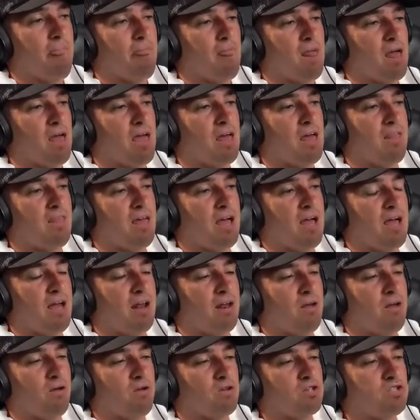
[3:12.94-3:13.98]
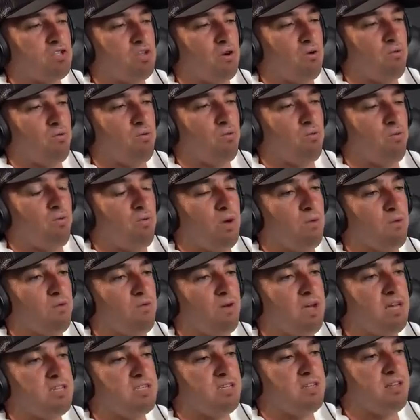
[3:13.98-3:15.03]
And then, so we were
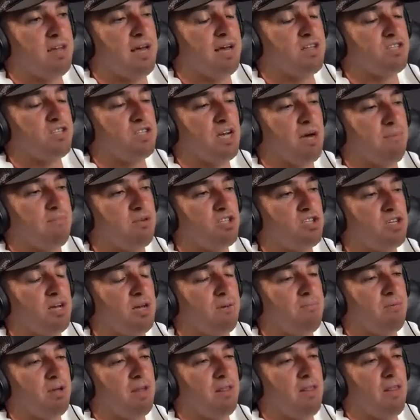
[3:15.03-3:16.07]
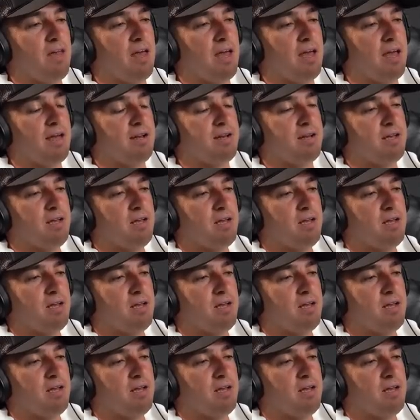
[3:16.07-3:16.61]
racing that championship, and then,